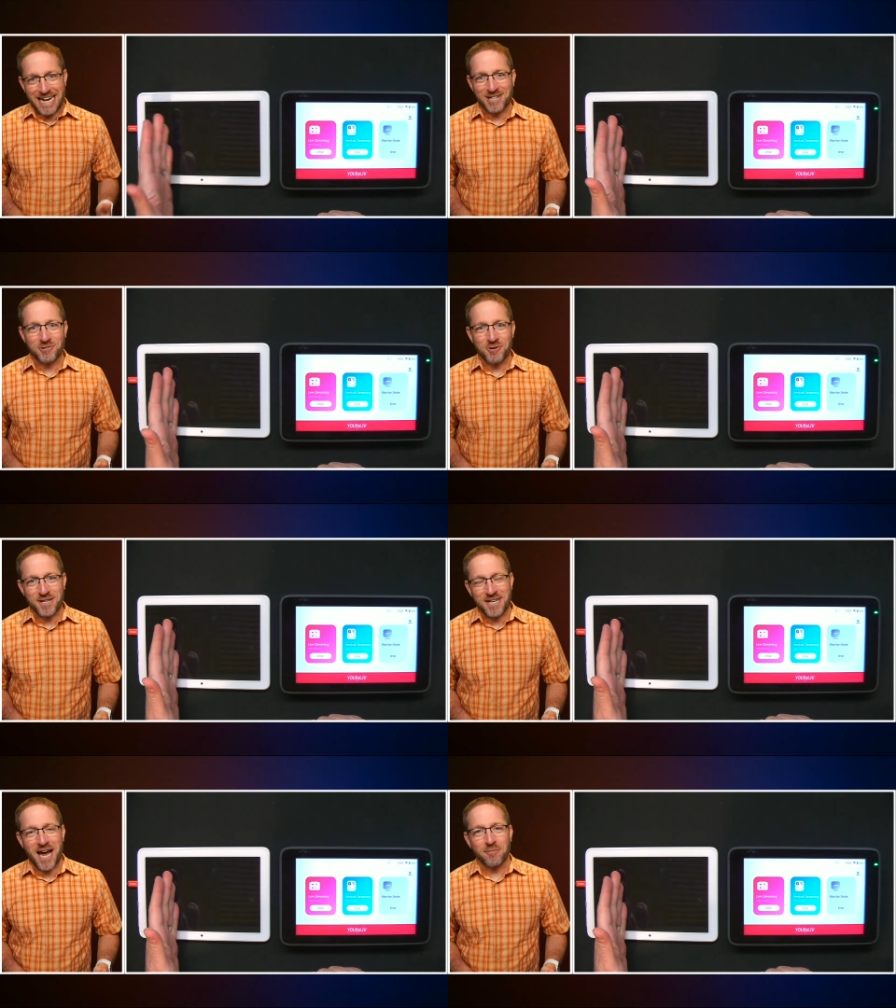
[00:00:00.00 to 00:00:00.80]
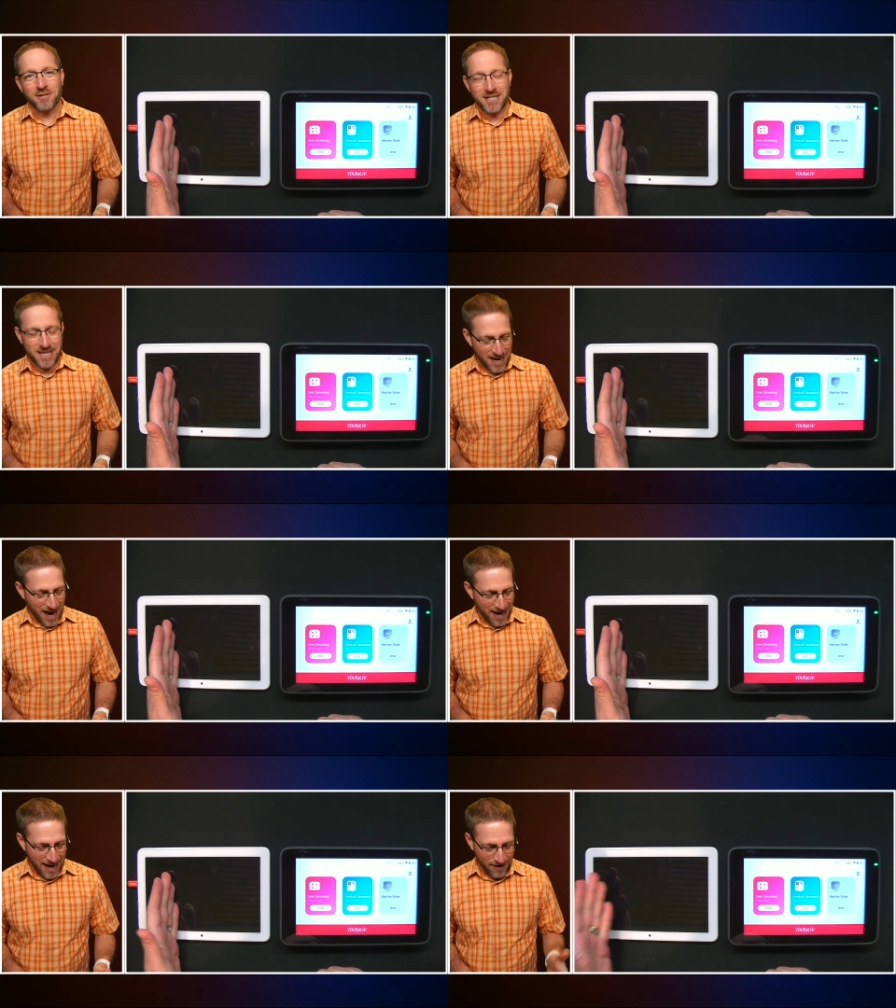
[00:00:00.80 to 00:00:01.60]
Android tablet
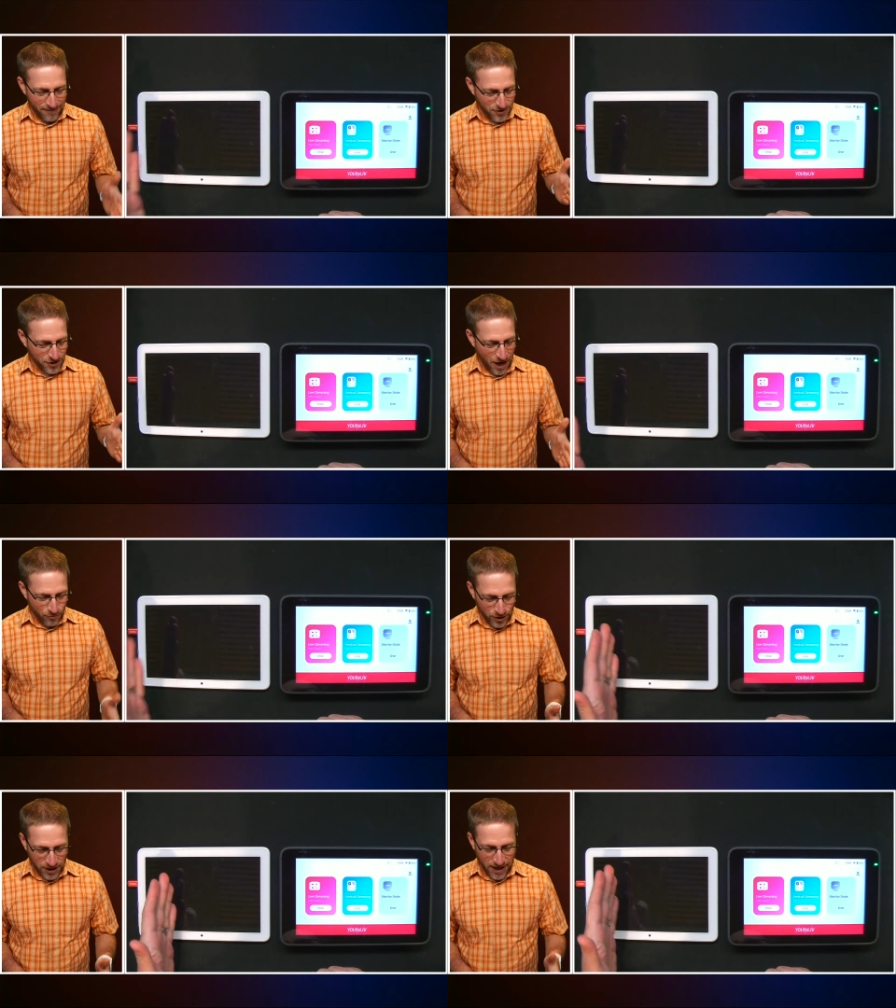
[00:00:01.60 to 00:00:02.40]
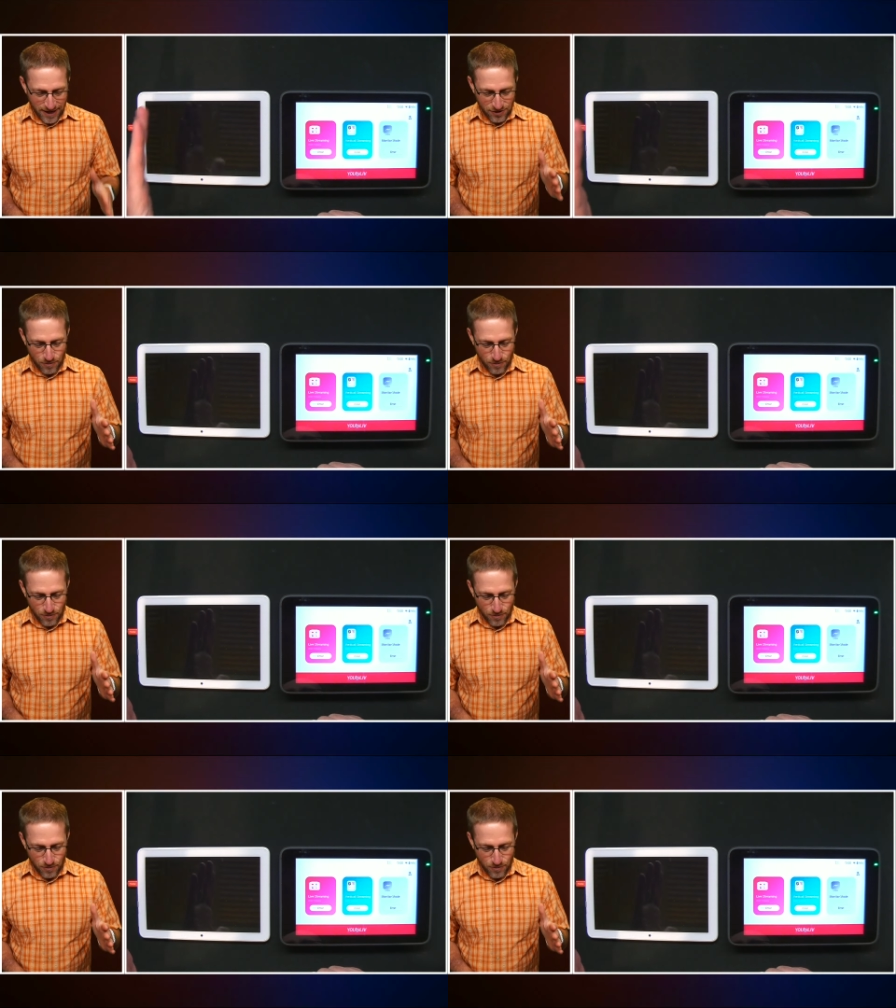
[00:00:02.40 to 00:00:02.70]
that I have just, I really like.